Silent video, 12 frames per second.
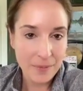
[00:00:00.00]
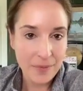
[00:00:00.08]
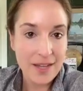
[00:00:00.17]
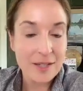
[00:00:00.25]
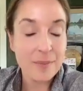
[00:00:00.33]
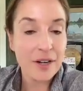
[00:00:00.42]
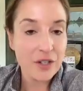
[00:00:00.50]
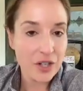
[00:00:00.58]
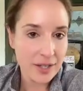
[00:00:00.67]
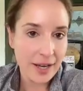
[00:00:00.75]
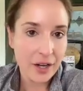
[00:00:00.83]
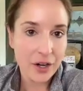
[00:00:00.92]
as much as
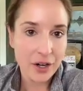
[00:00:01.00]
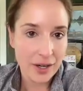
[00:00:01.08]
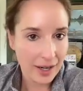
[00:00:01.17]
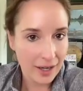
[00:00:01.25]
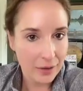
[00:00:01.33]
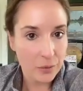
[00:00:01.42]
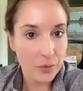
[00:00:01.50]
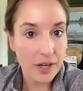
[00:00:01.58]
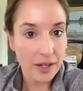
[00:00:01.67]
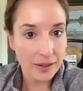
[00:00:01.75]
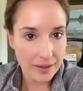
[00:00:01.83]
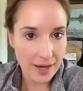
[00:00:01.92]
I could in
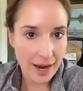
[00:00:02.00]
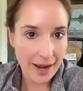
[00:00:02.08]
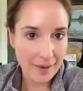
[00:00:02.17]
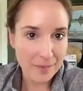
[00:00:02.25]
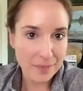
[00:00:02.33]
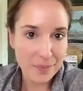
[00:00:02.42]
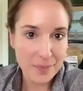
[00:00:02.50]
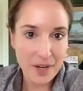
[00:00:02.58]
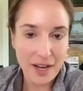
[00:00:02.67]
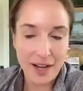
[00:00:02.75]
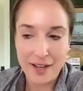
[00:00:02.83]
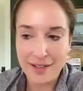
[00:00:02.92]
real time,
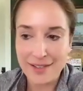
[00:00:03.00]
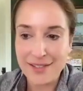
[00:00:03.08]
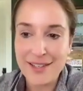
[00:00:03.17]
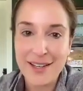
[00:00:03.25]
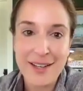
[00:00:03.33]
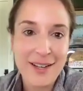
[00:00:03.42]
because